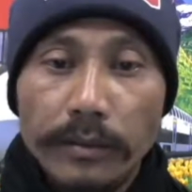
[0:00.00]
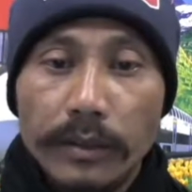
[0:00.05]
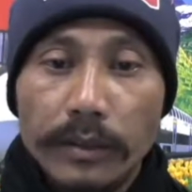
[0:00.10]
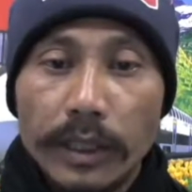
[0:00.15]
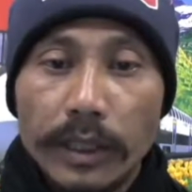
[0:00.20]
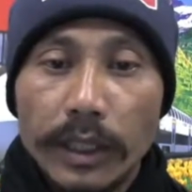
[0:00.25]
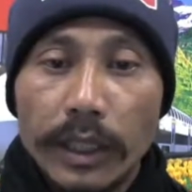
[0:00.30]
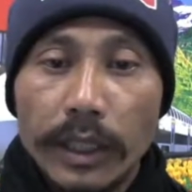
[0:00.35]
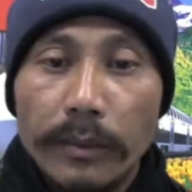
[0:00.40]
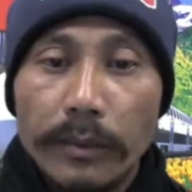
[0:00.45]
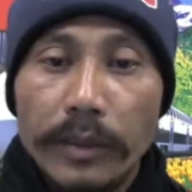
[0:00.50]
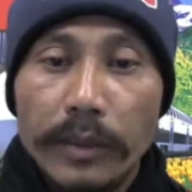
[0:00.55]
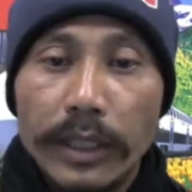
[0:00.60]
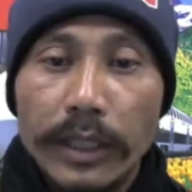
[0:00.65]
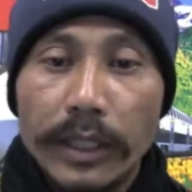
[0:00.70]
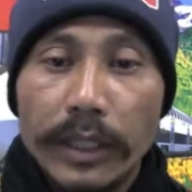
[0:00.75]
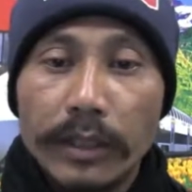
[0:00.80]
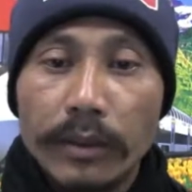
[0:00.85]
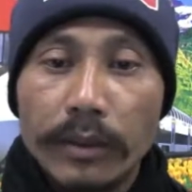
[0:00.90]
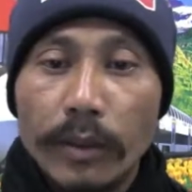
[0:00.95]
The
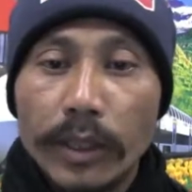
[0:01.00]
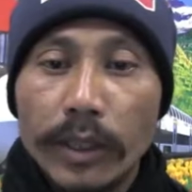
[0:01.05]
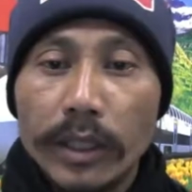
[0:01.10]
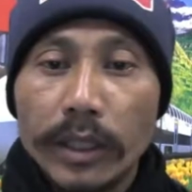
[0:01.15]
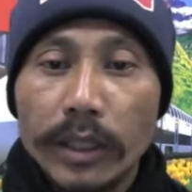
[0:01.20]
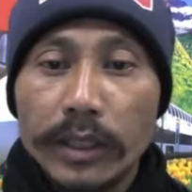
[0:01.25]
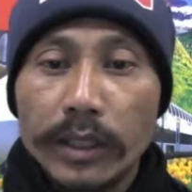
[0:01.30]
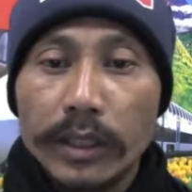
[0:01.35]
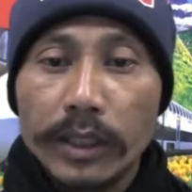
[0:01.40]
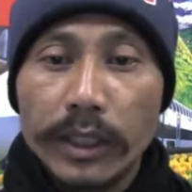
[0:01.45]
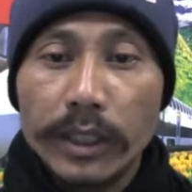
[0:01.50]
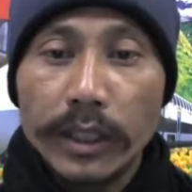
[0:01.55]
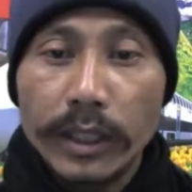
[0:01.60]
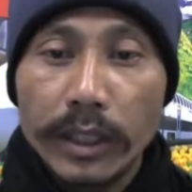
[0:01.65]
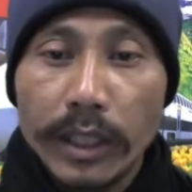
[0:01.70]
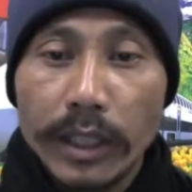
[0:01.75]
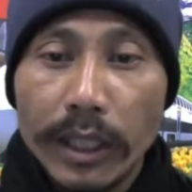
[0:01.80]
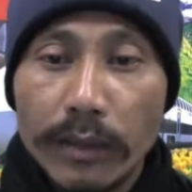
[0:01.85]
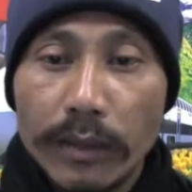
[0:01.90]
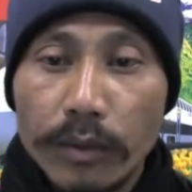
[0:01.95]
billion coin CD
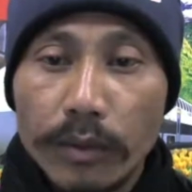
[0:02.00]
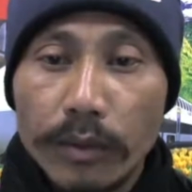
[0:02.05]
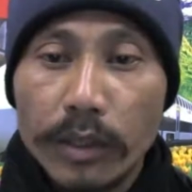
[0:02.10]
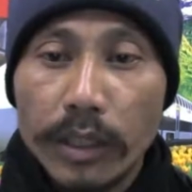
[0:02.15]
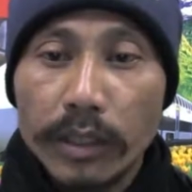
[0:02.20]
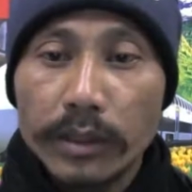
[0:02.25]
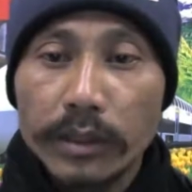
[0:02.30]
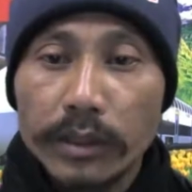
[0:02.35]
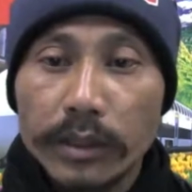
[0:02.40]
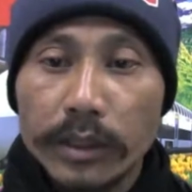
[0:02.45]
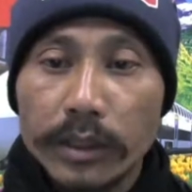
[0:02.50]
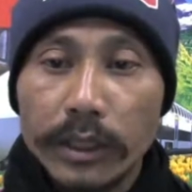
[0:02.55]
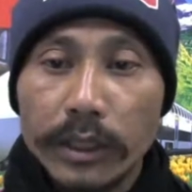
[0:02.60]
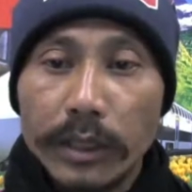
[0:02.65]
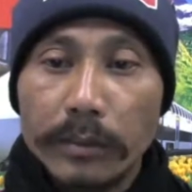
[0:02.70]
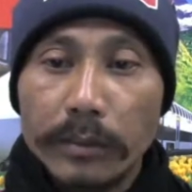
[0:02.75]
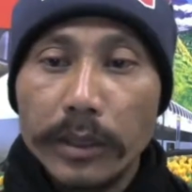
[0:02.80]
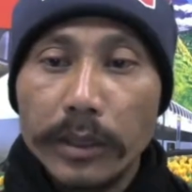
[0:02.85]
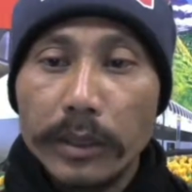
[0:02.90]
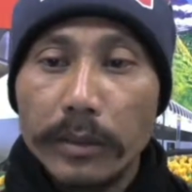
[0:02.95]
live broadcast
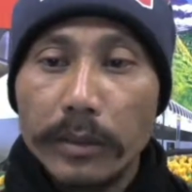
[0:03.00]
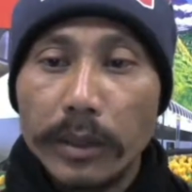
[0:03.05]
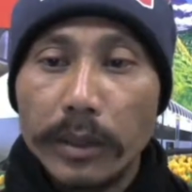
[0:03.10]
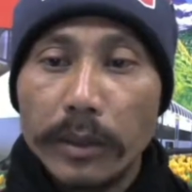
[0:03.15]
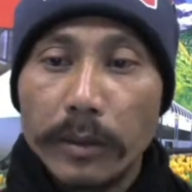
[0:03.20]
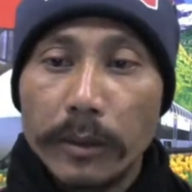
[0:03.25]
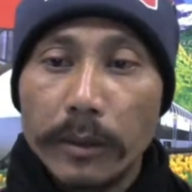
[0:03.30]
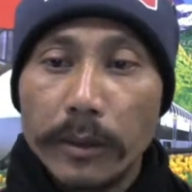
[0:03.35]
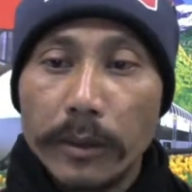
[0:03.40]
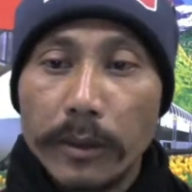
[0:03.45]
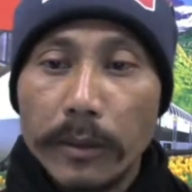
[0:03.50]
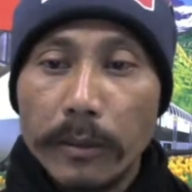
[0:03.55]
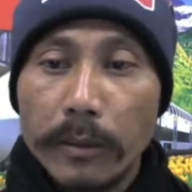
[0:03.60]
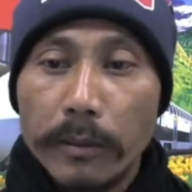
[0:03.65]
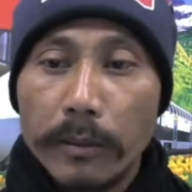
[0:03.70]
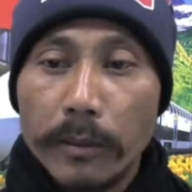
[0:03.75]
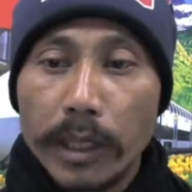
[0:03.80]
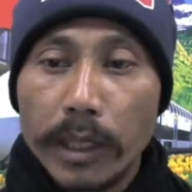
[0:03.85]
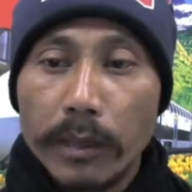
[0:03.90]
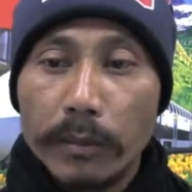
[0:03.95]
in Viniva,
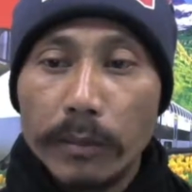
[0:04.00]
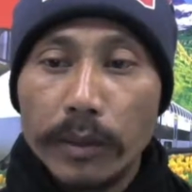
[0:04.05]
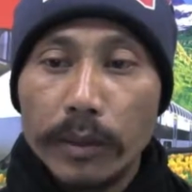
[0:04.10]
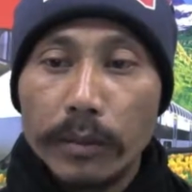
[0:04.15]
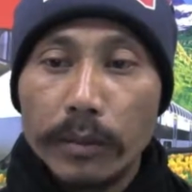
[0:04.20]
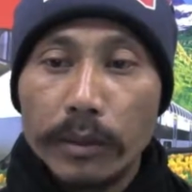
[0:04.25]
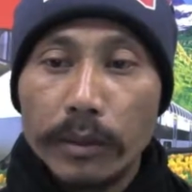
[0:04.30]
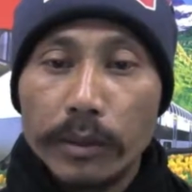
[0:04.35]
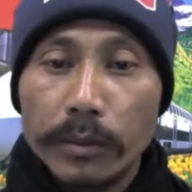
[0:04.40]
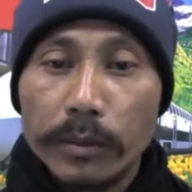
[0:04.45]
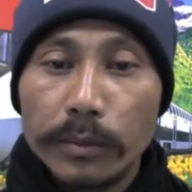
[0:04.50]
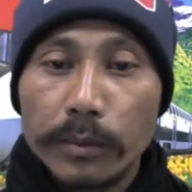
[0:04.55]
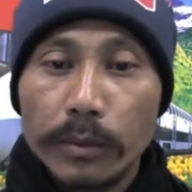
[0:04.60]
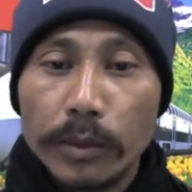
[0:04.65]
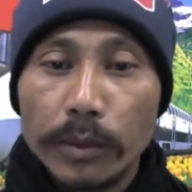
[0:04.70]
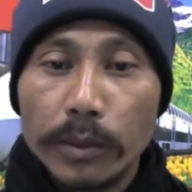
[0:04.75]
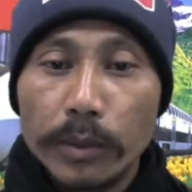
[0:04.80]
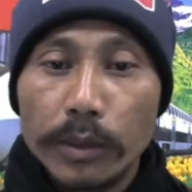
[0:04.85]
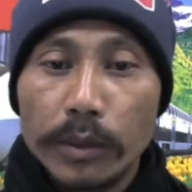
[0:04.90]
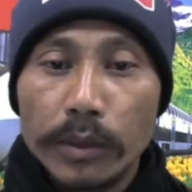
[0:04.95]
Yam Bunam,
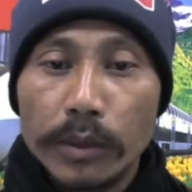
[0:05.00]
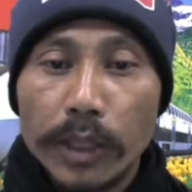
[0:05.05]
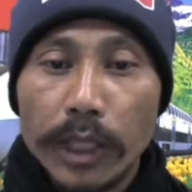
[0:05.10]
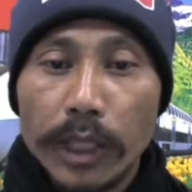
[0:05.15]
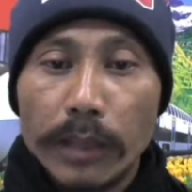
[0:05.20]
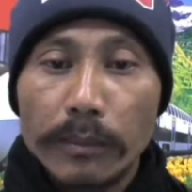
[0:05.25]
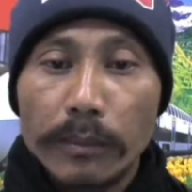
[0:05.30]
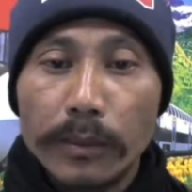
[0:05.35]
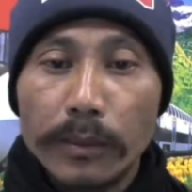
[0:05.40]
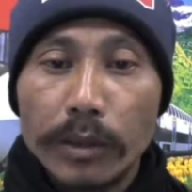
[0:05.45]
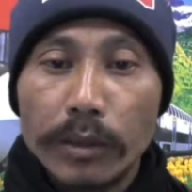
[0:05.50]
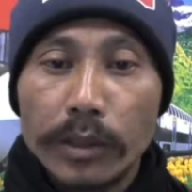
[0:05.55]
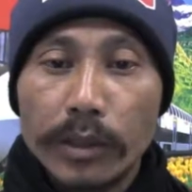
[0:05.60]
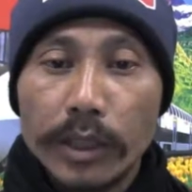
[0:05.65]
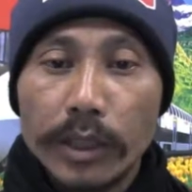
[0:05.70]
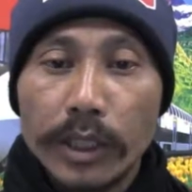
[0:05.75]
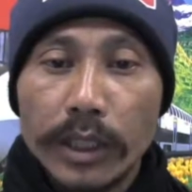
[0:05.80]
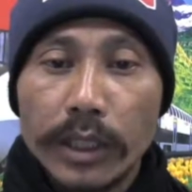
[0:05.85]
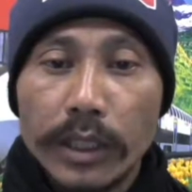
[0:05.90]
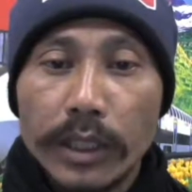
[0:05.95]
Taramna, Oxeri,